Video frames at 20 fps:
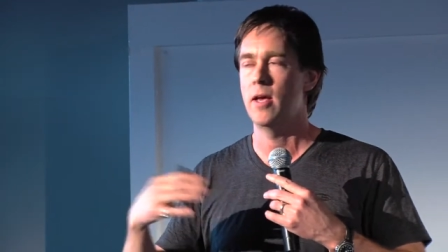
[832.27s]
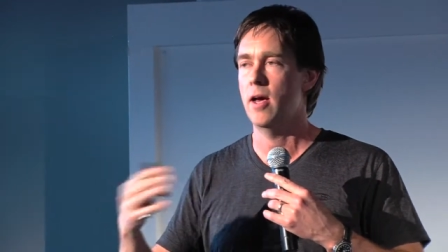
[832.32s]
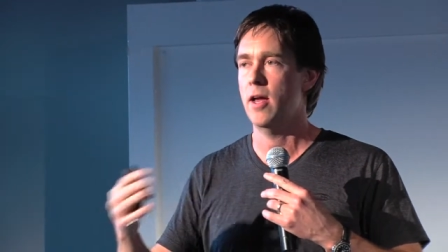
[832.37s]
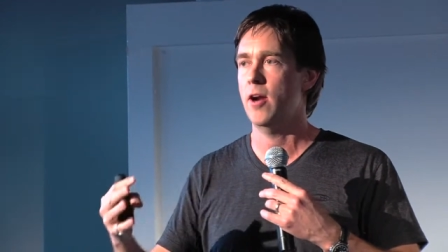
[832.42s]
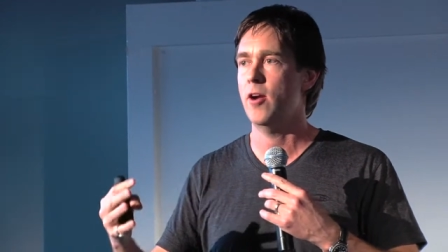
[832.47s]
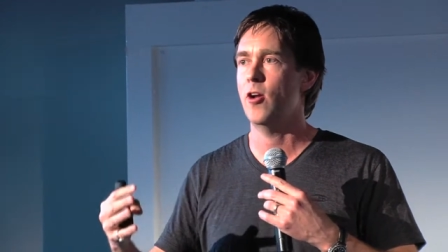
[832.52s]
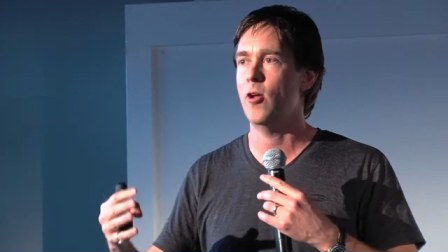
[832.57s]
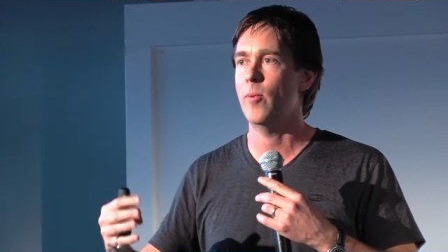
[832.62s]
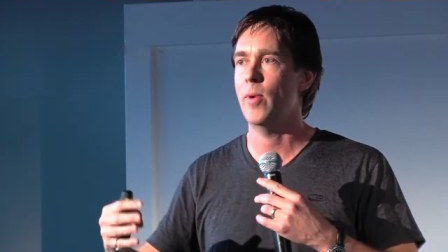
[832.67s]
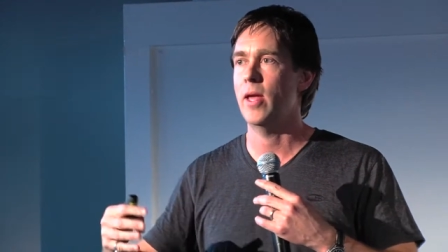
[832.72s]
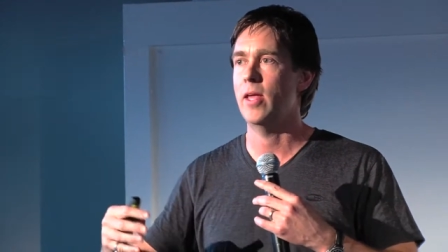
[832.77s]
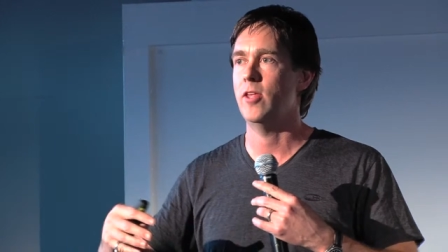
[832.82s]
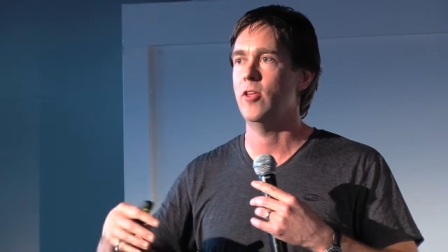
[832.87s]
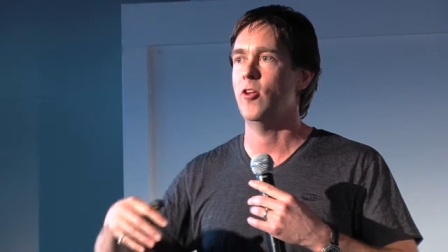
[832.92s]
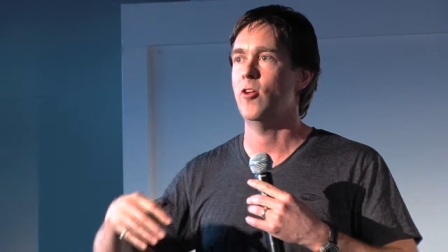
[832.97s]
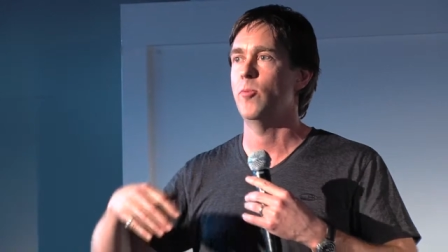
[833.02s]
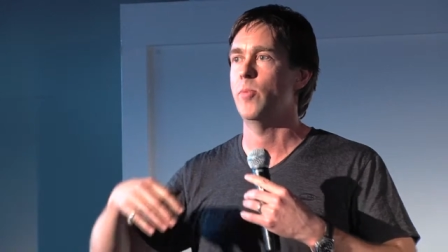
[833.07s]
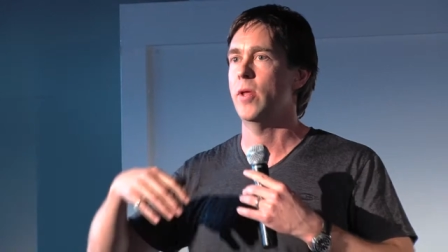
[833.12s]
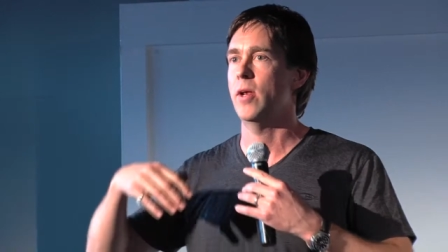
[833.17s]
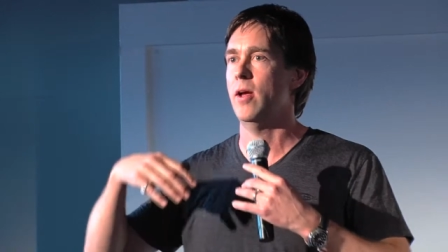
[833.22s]
I don't know about
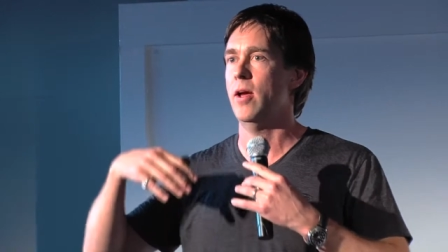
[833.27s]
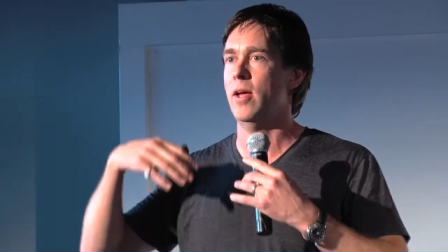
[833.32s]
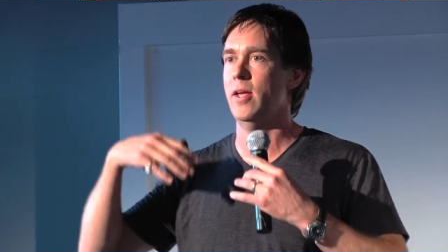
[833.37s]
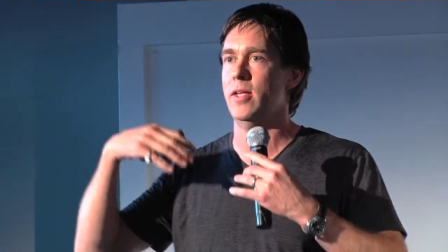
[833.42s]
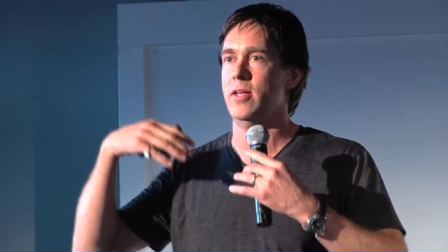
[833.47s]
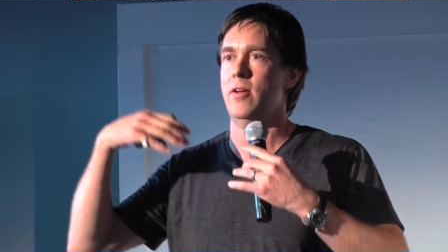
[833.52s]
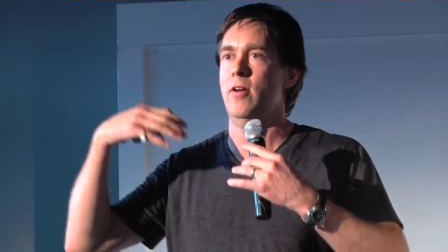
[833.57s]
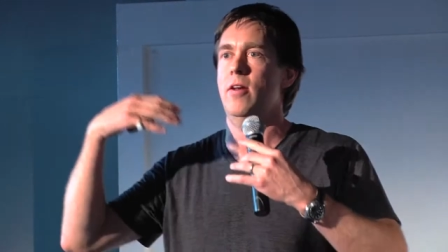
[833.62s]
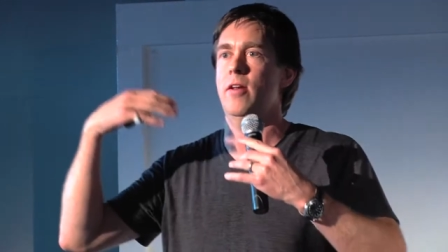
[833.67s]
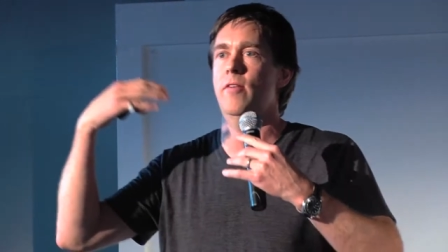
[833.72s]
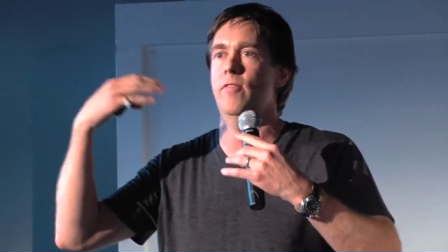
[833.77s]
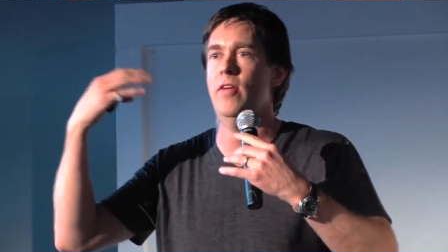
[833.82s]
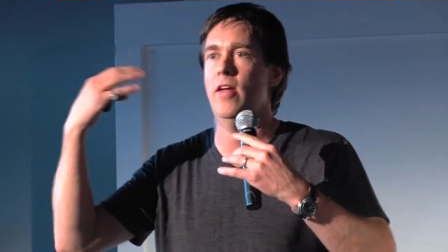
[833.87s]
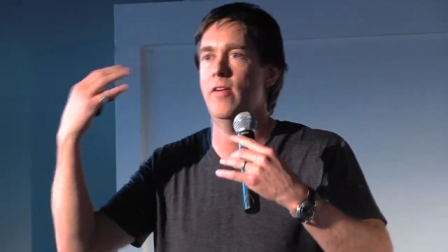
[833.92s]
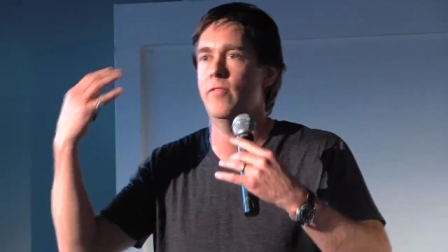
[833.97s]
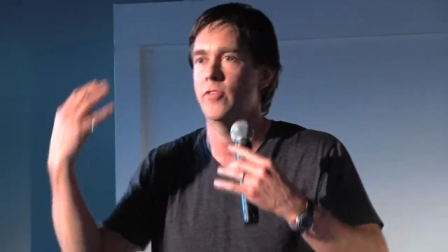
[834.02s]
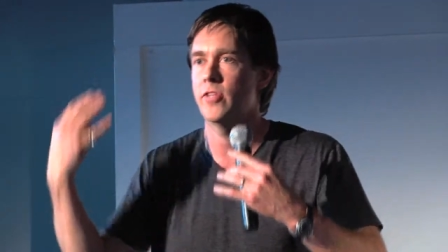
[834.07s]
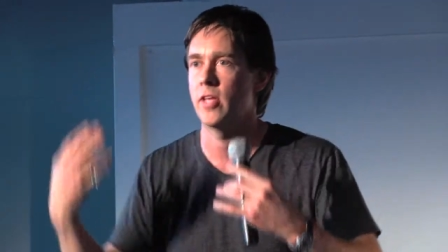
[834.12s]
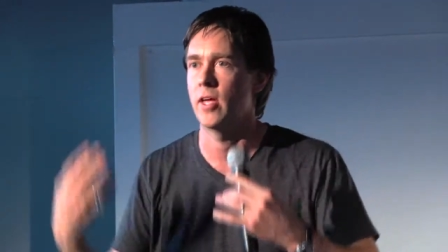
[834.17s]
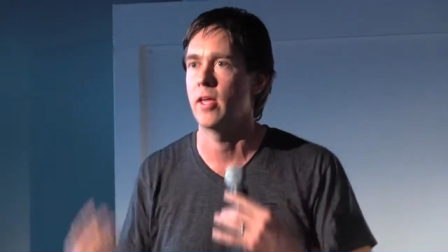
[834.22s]
you, but I kind of
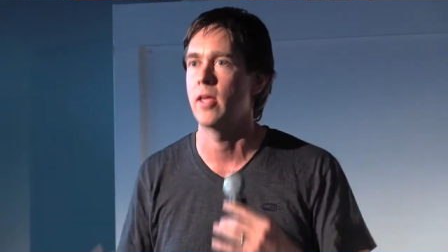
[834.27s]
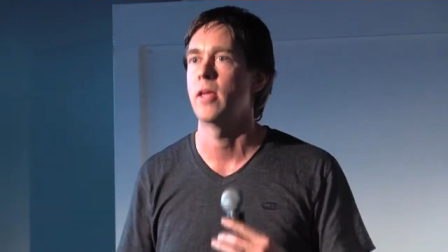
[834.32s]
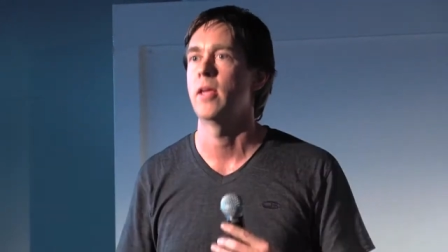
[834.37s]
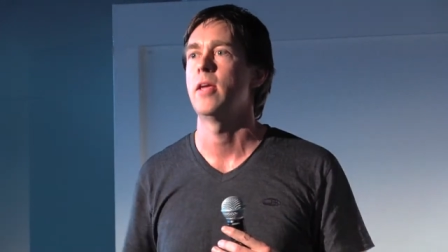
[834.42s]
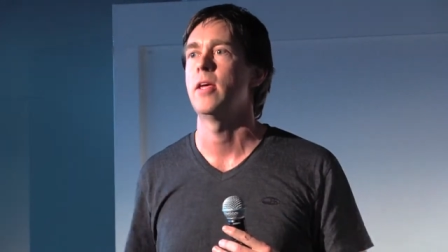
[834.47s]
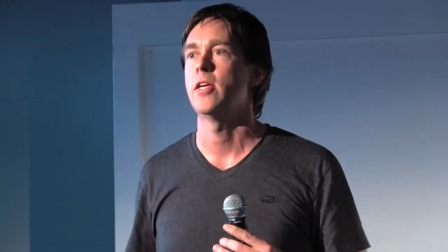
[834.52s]
have to